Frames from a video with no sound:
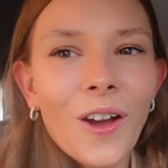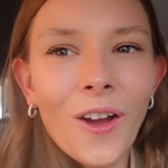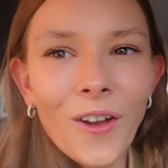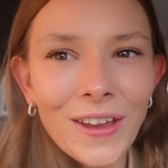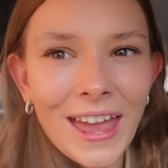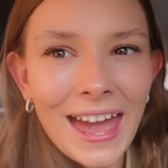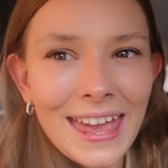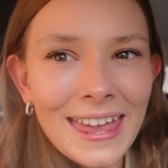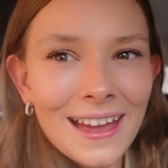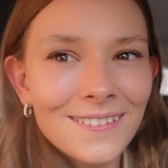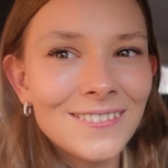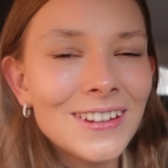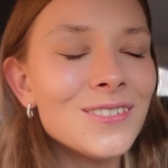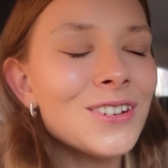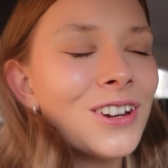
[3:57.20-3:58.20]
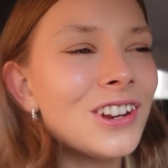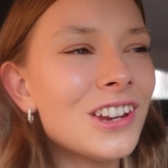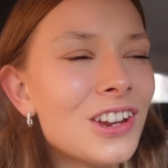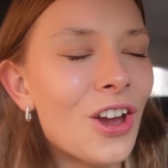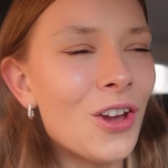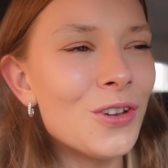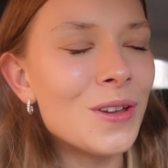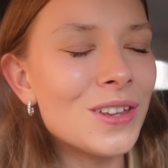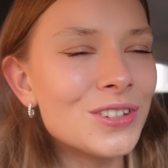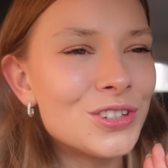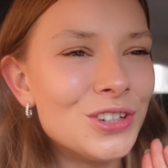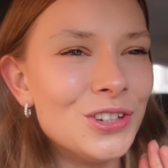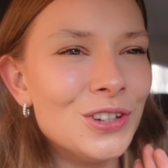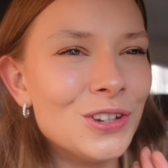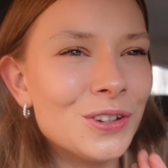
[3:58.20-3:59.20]
Okay, I think we're going to go
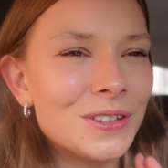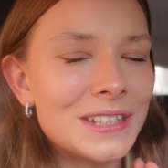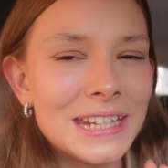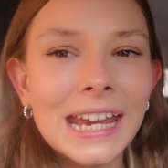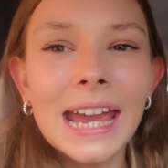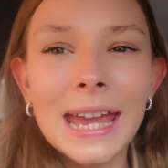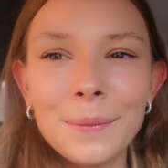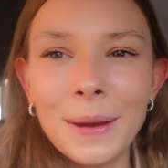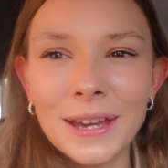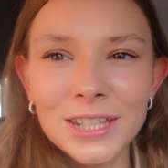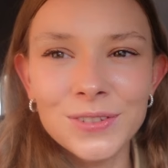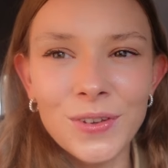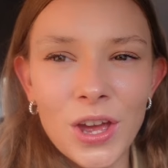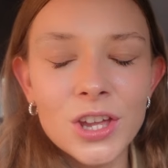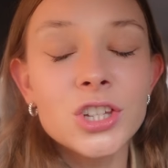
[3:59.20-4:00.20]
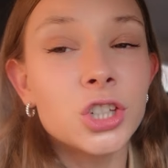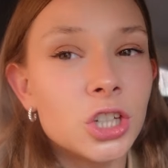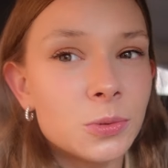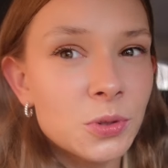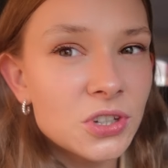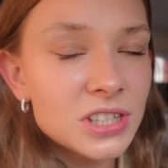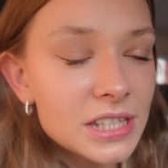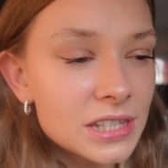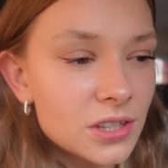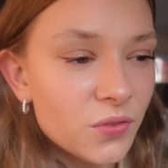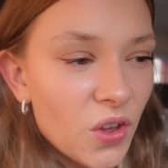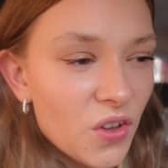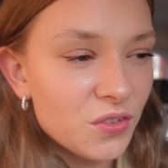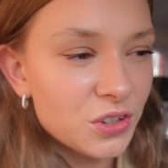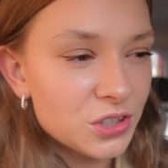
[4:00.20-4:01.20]
to TK Maxx first, just because it's the
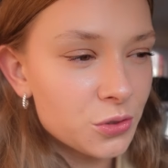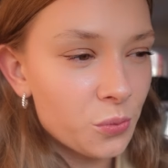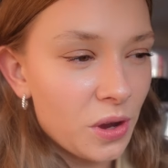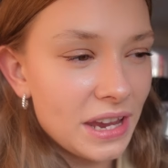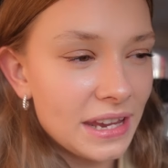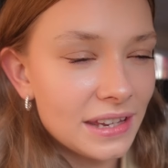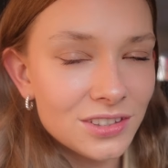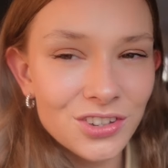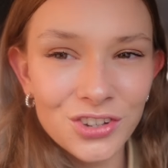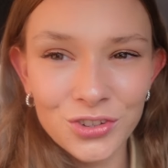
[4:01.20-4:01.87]
furthest away to